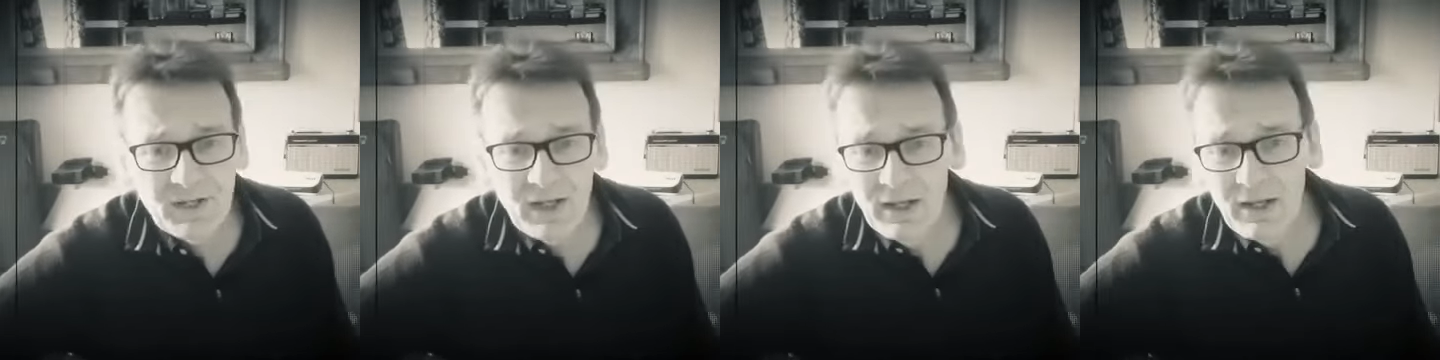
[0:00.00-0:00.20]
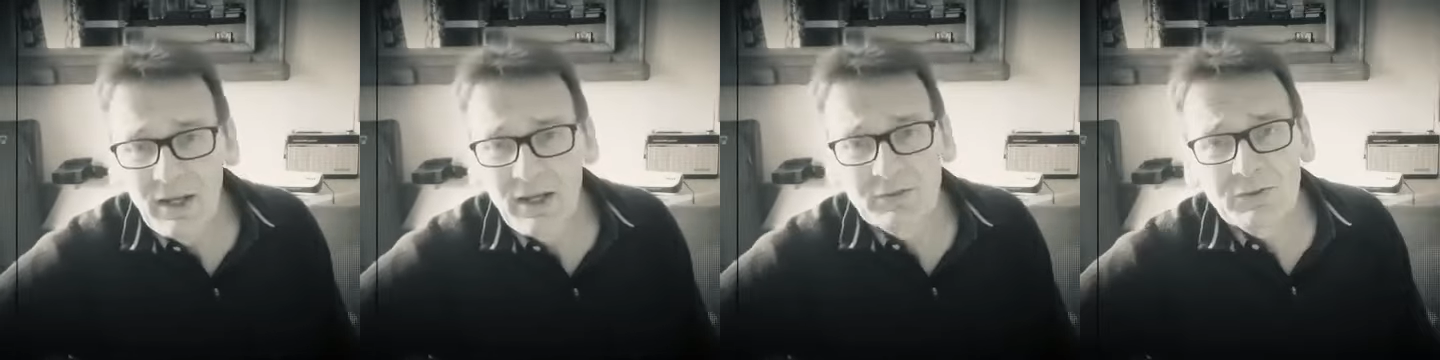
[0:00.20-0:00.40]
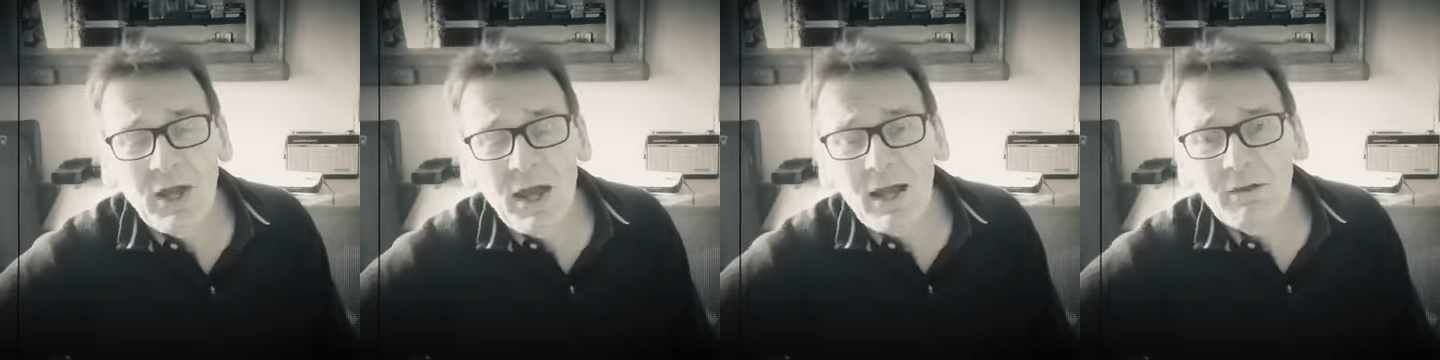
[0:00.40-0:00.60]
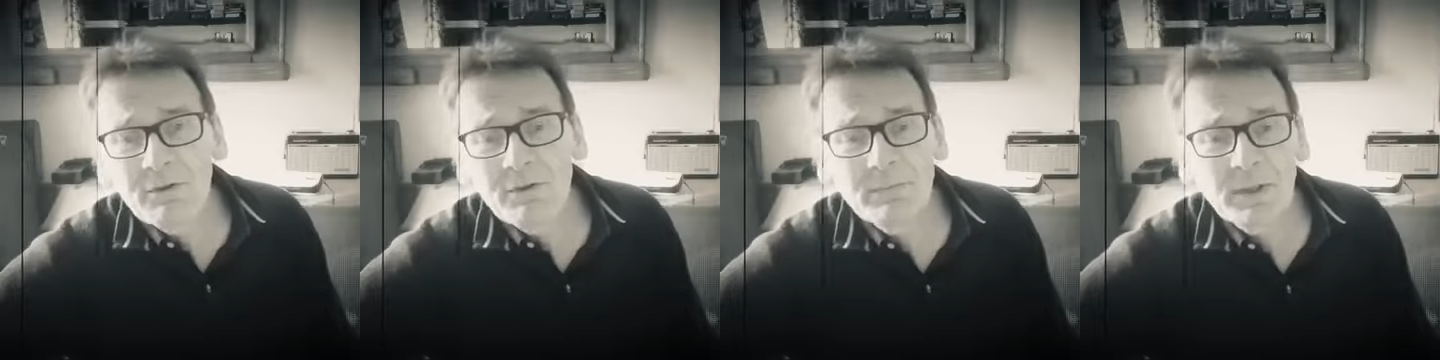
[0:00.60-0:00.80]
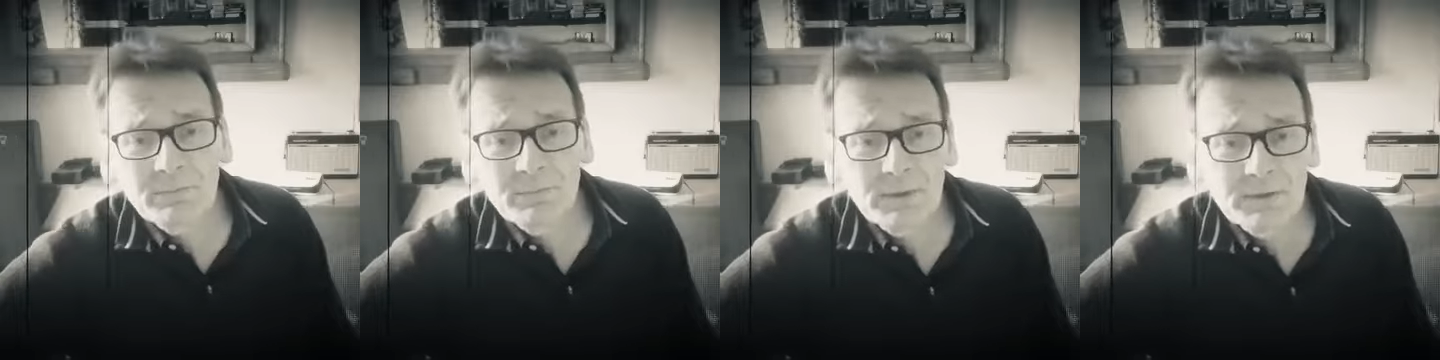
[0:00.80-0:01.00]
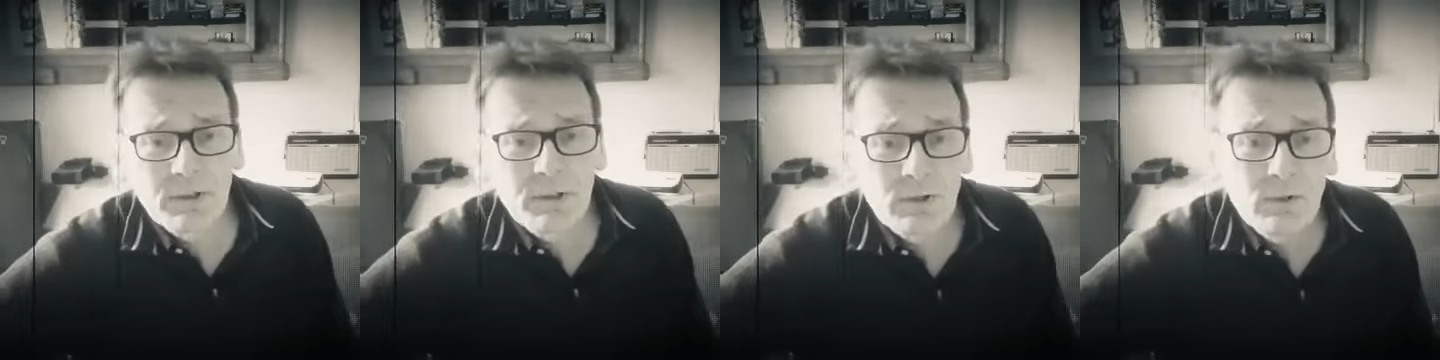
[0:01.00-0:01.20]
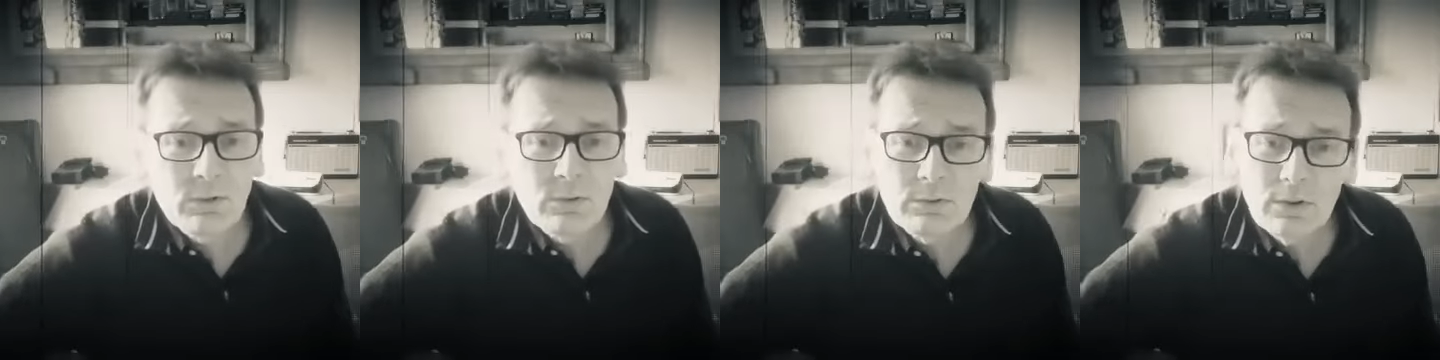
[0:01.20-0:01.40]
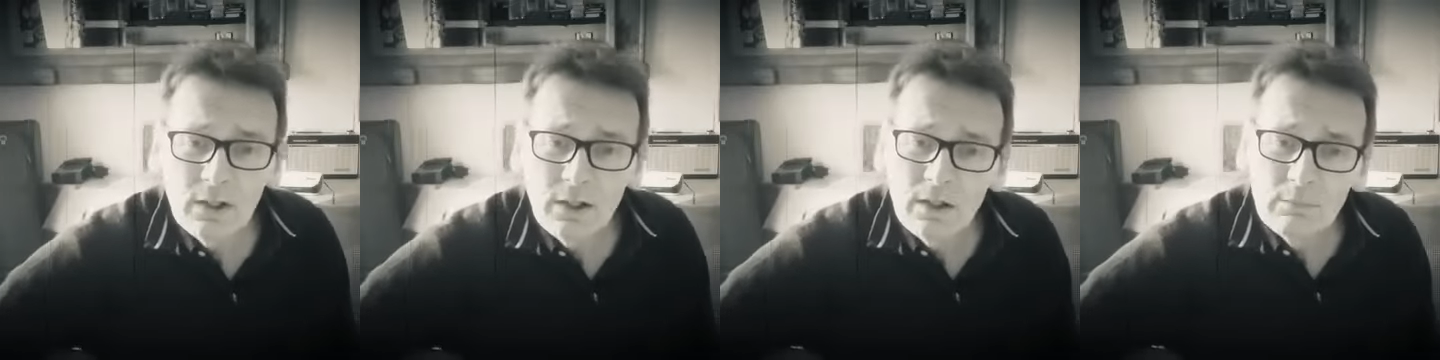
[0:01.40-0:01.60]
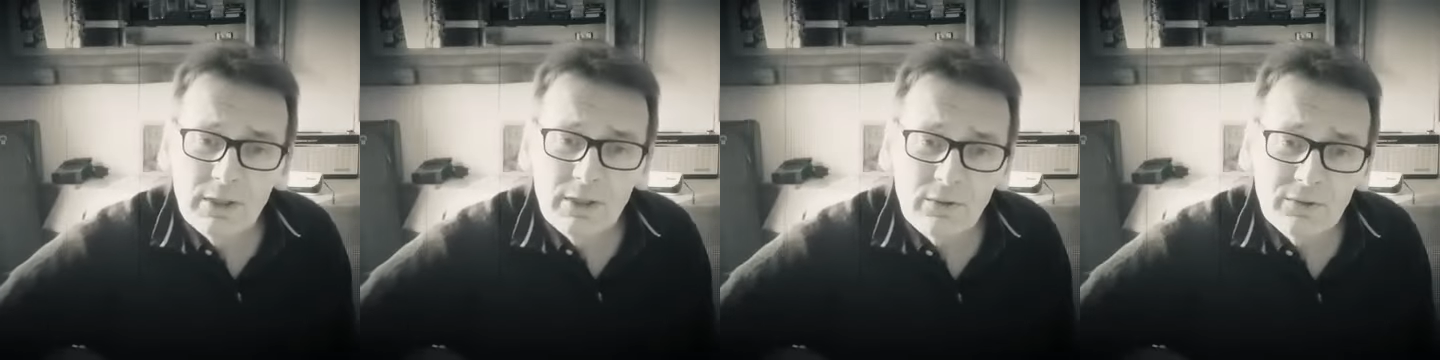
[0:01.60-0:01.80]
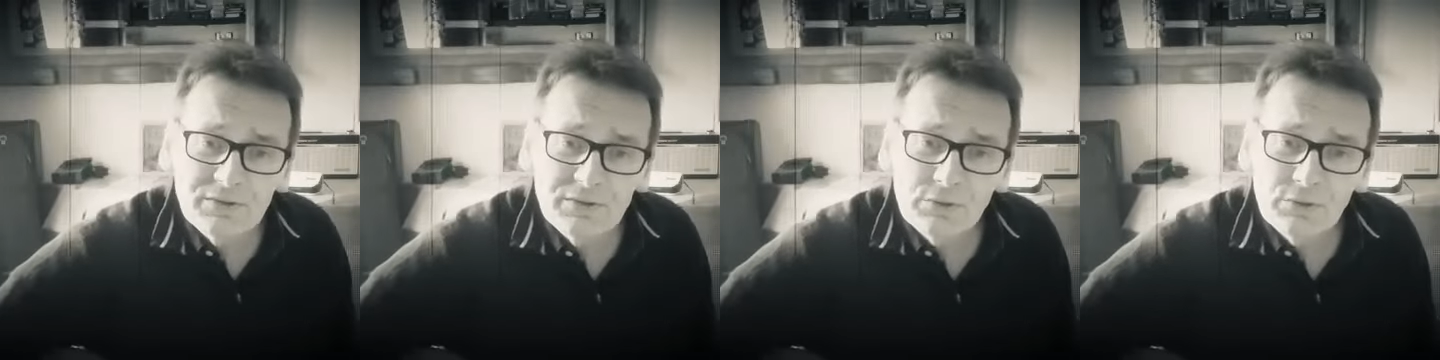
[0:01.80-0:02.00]
and everyone will know,
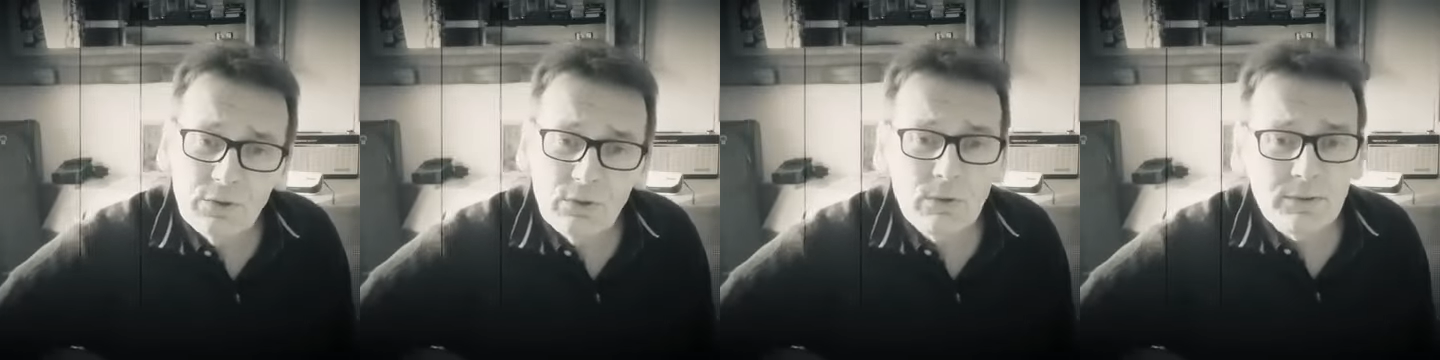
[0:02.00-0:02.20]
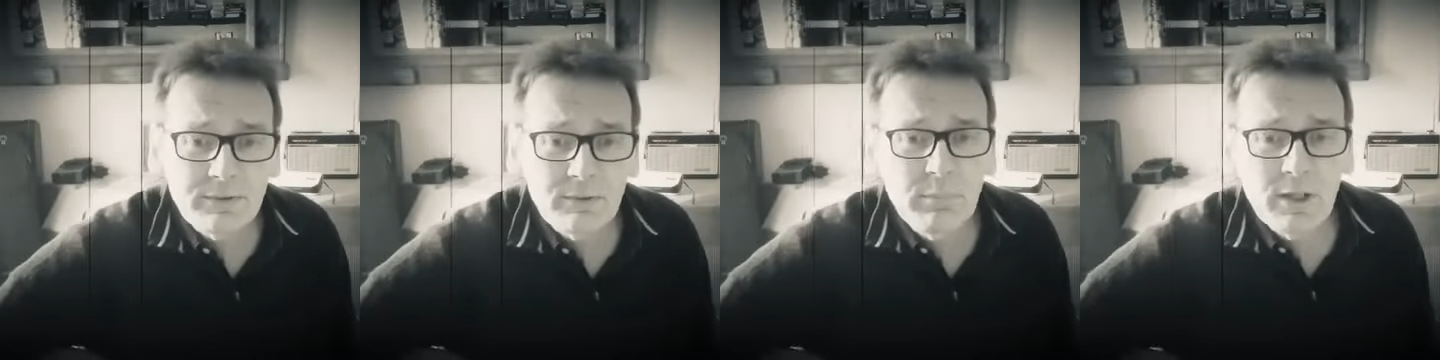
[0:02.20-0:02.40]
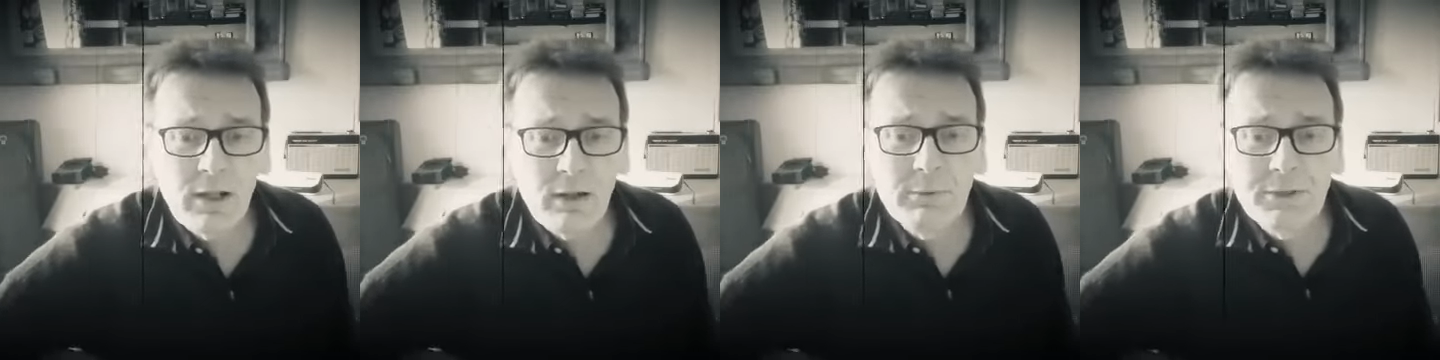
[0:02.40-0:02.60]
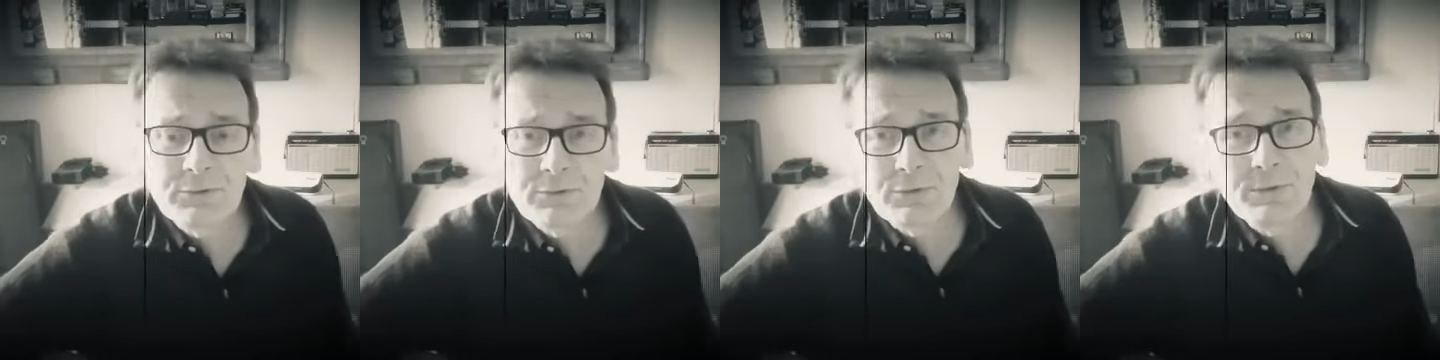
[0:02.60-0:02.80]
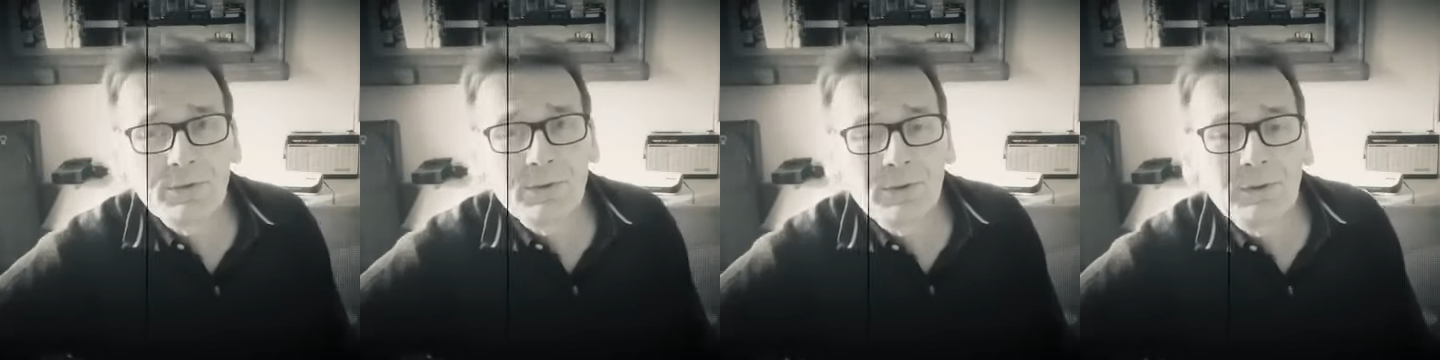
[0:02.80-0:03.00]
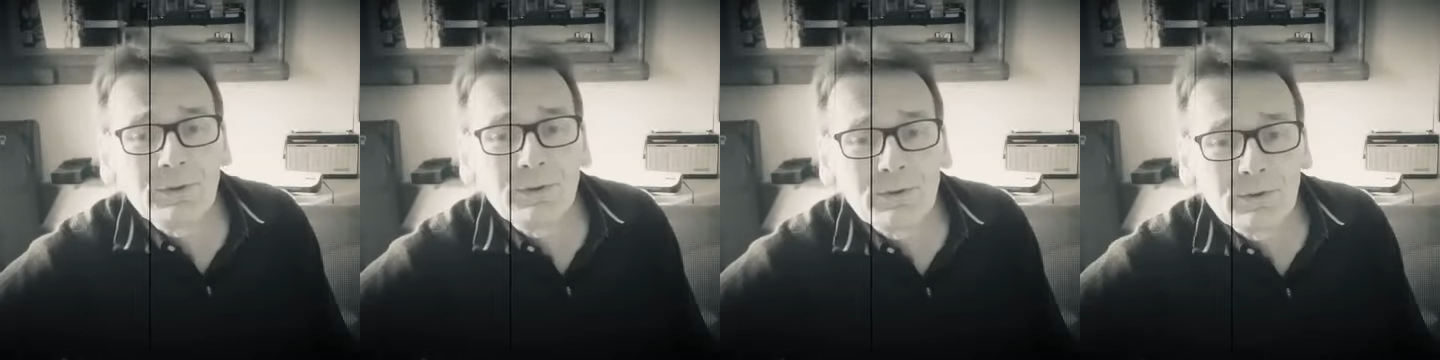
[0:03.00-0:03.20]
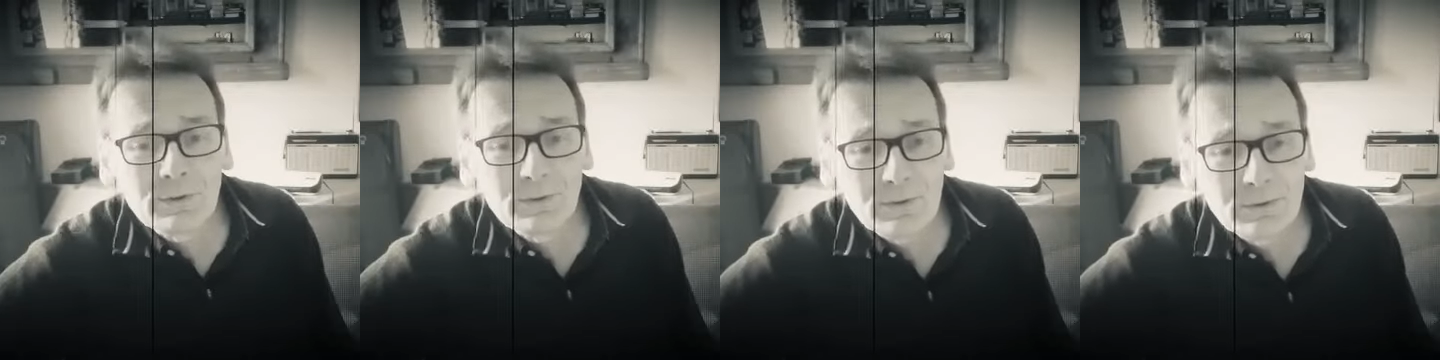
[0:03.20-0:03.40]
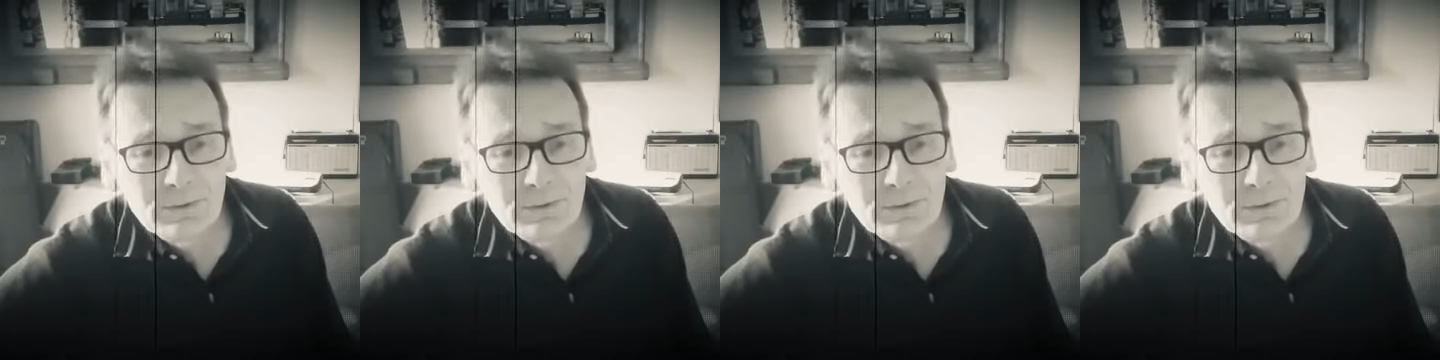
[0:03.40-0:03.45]
because you told the blooming tree.